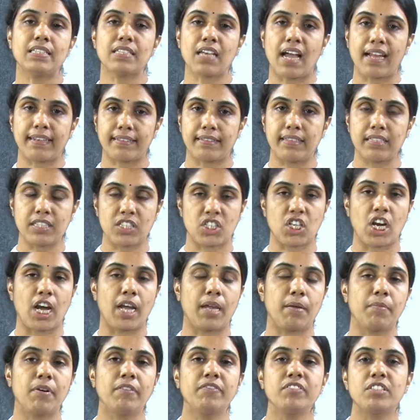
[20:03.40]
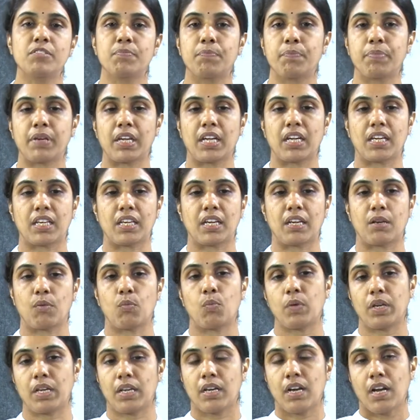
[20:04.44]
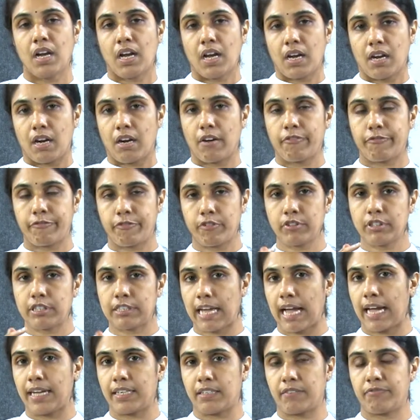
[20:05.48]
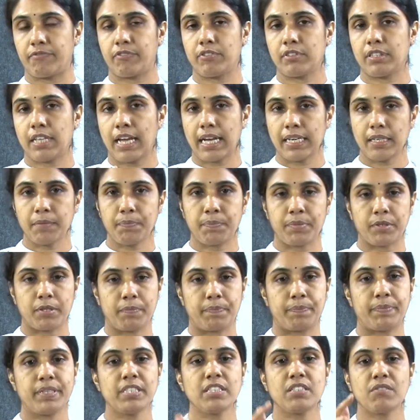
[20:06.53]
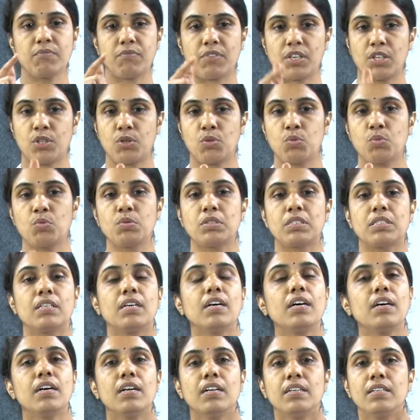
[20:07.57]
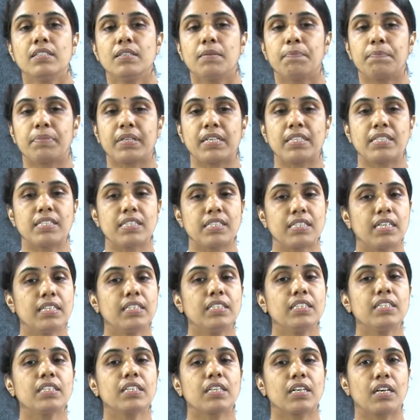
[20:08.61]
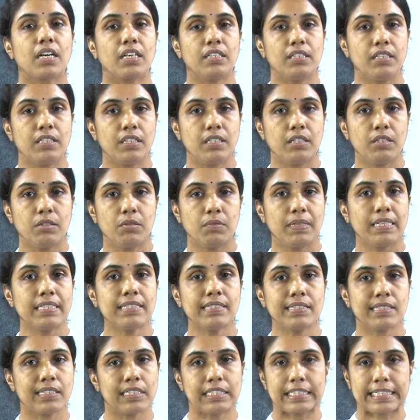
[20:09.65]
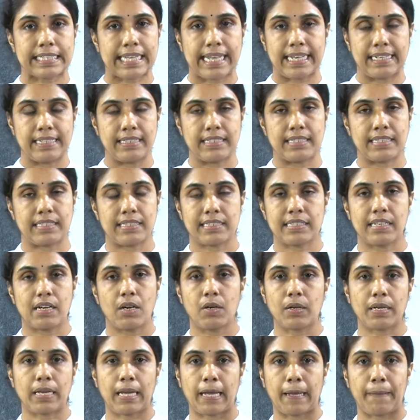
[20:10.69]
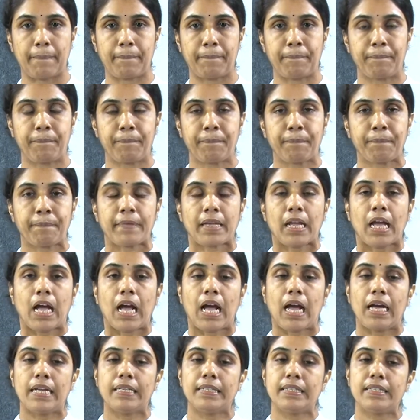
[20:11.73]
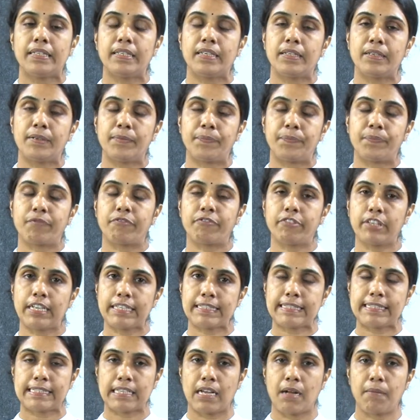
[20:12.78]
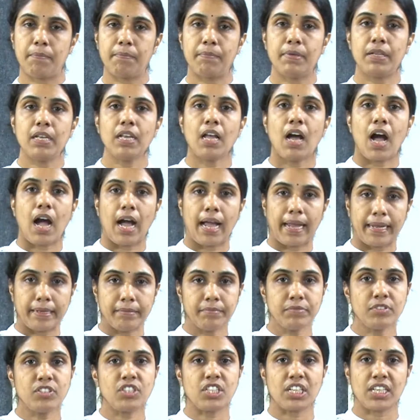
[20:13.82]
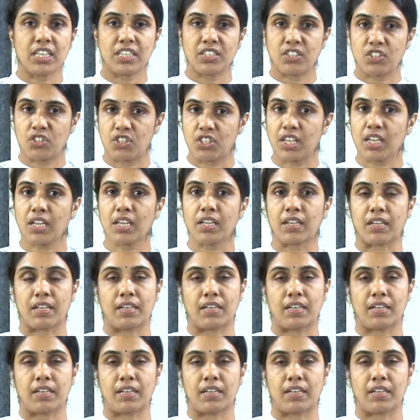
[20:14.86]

at the time of speaking. We for that purpose we use the present continuous tense. Okay. And for example, I am teaching